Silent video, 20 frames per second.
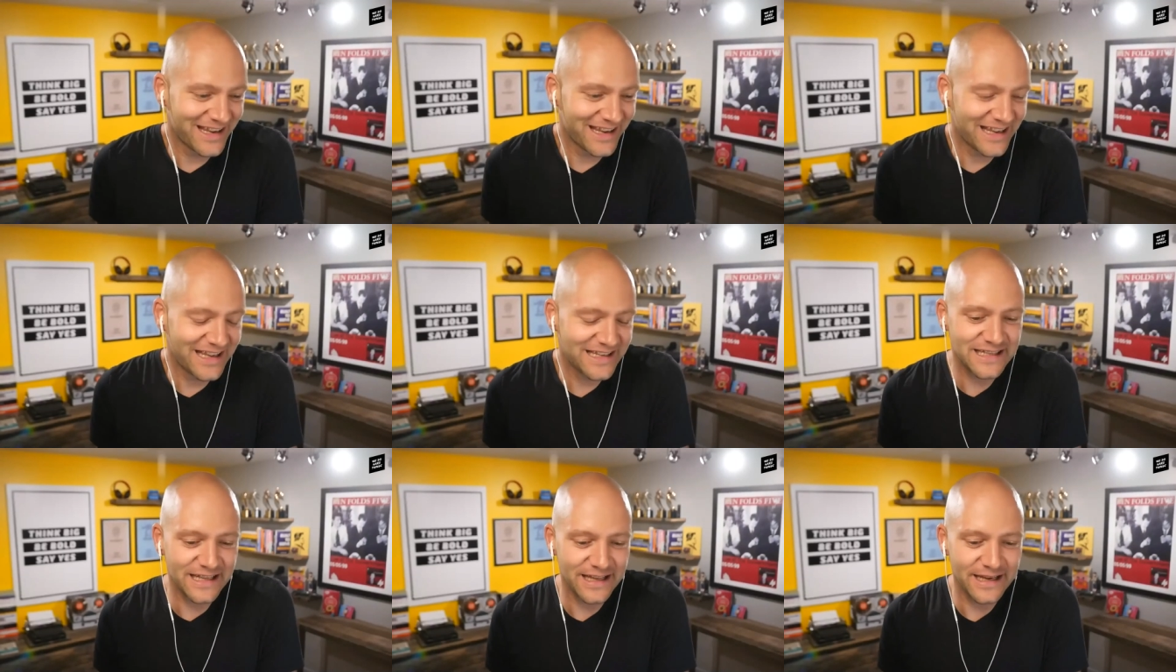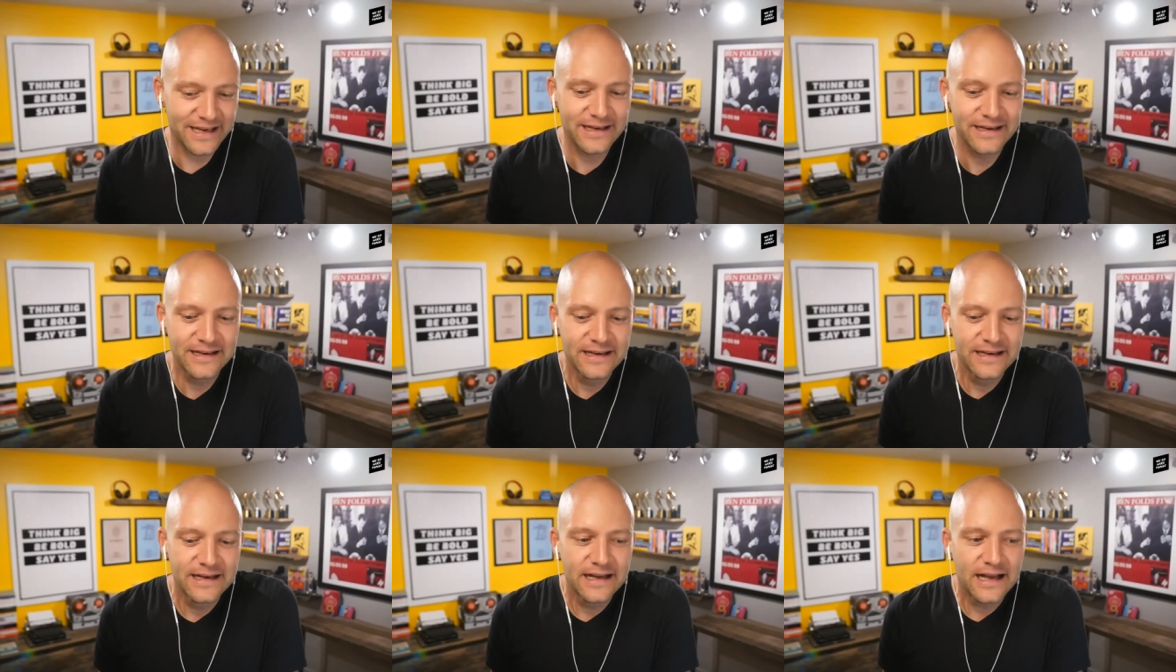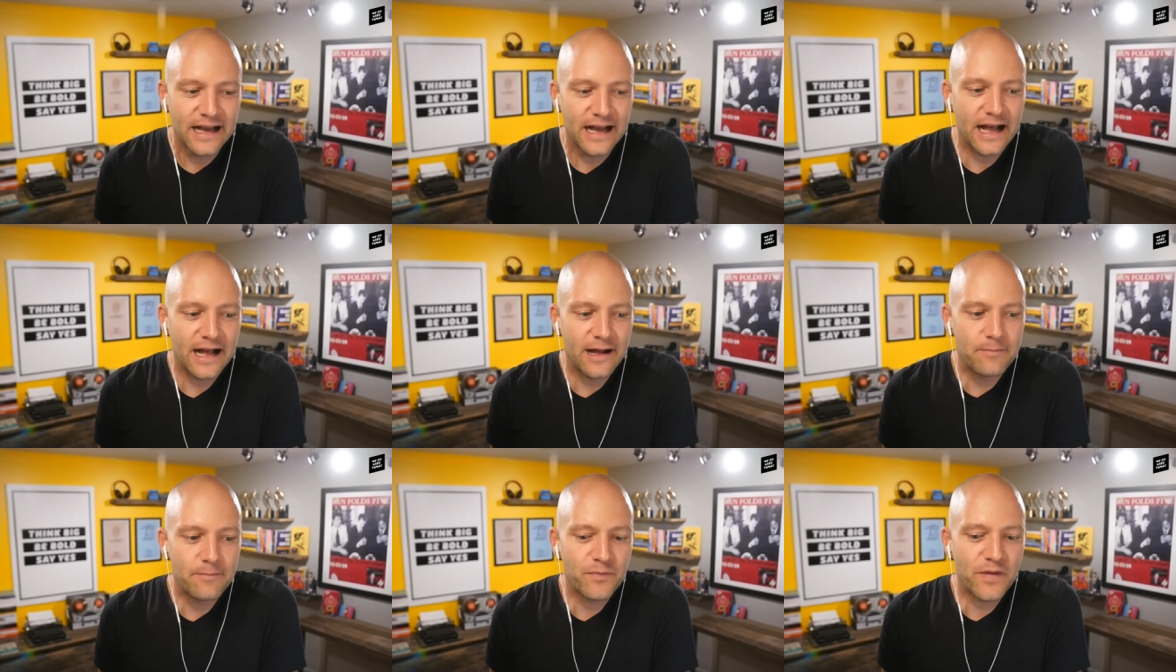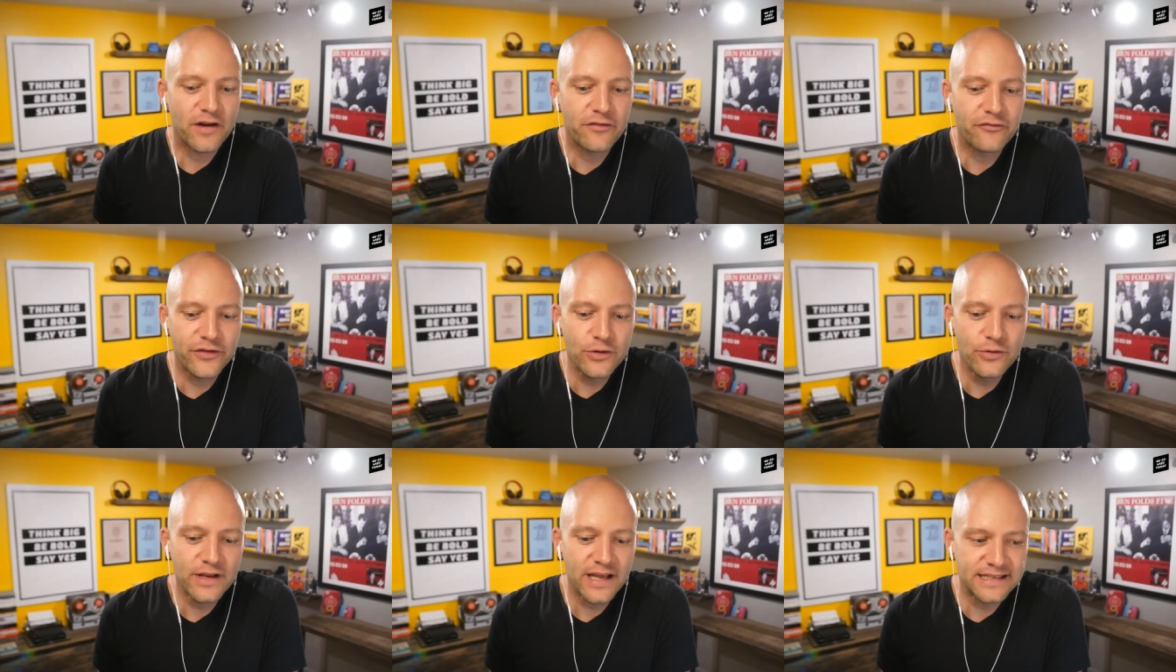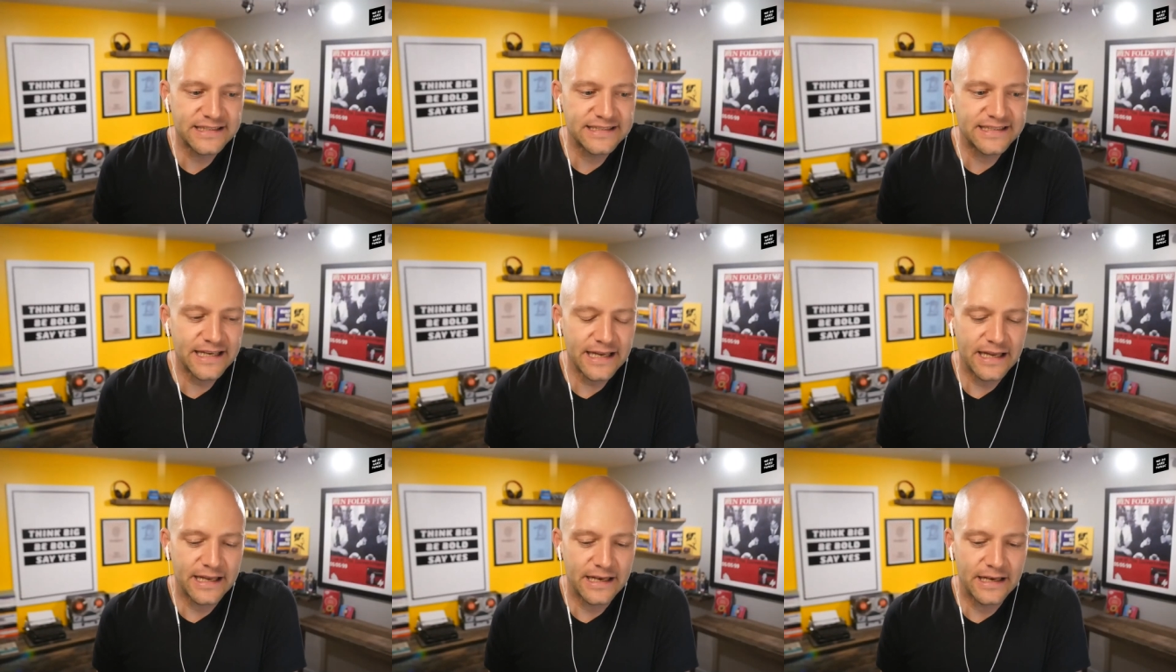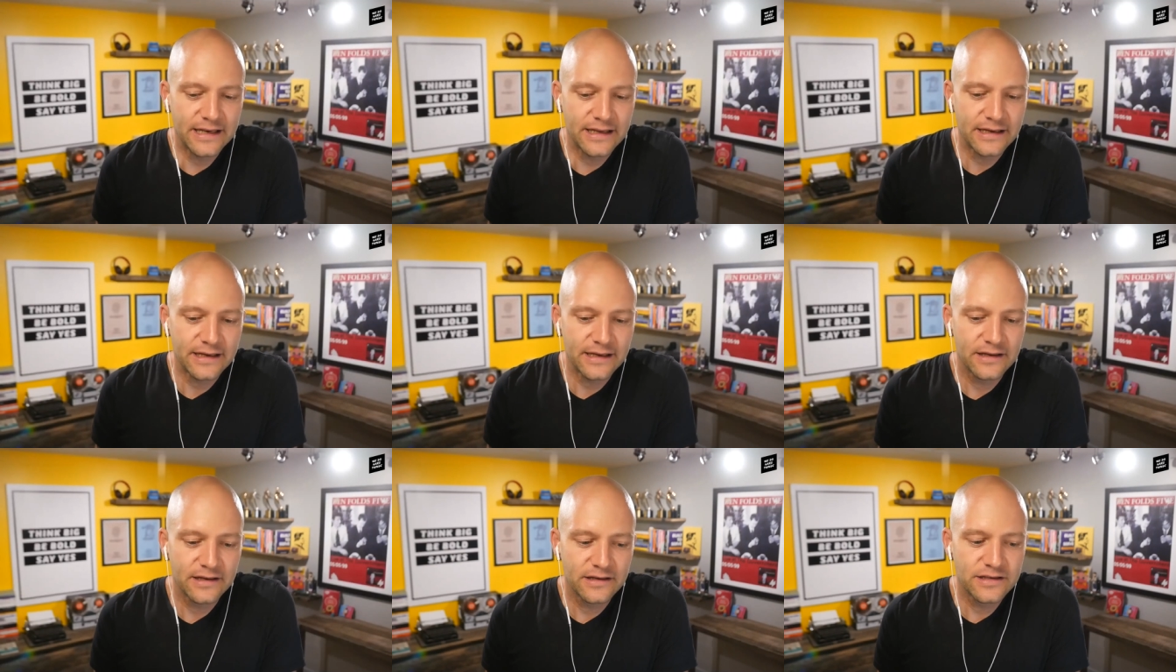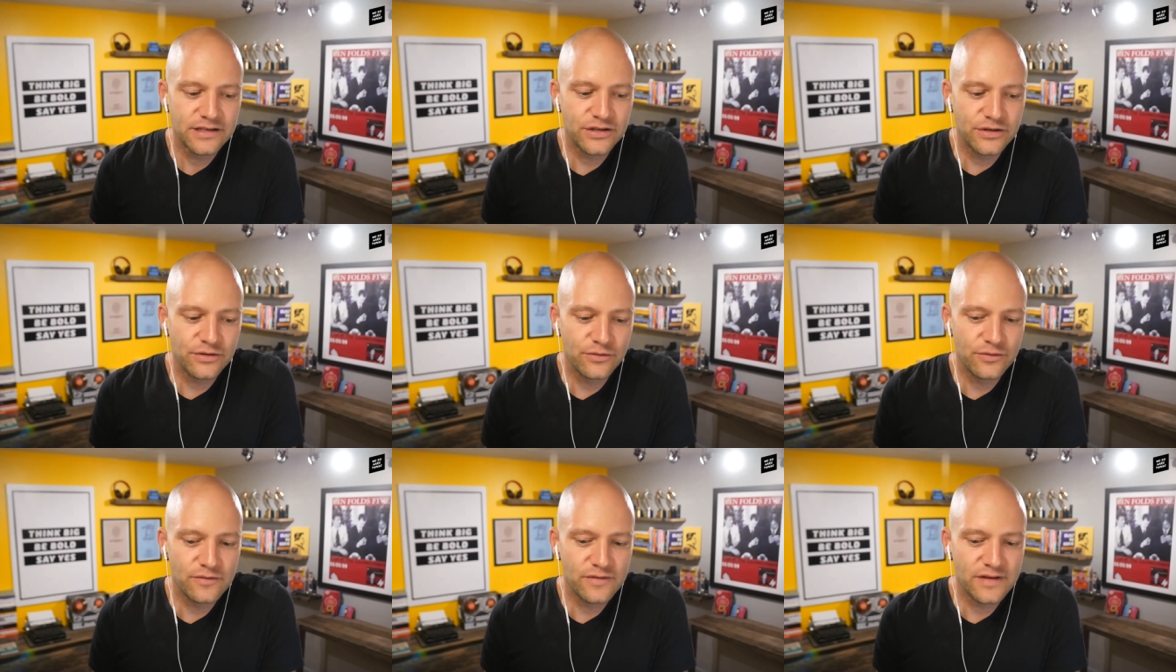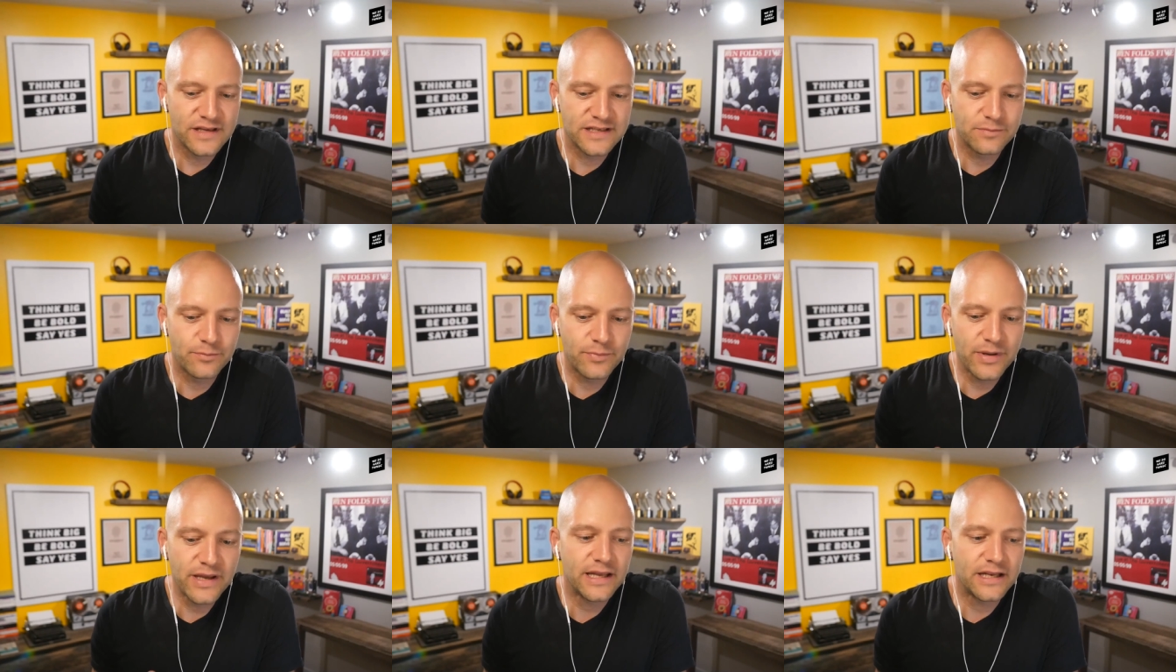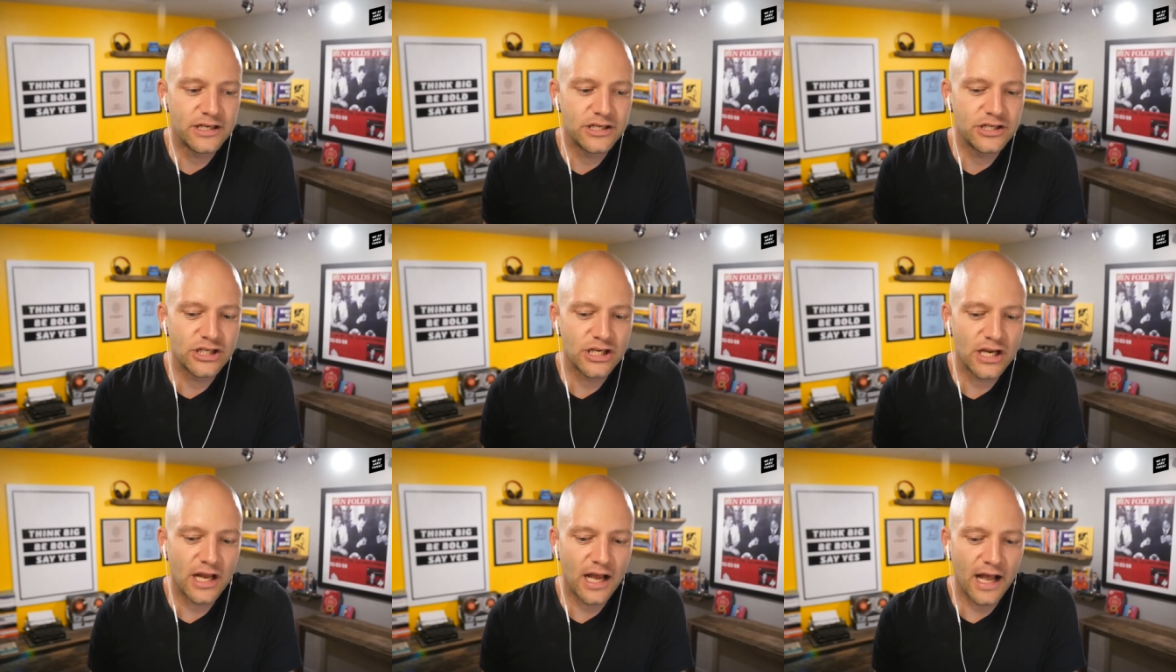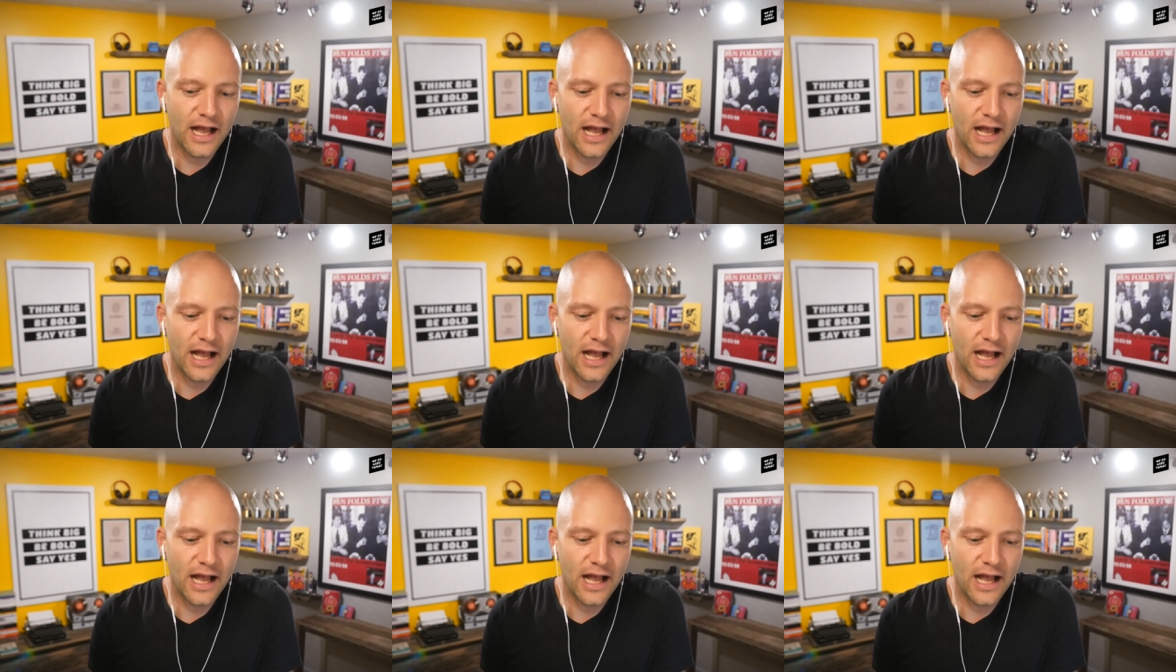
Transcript: It's like um, a few days in to this binge,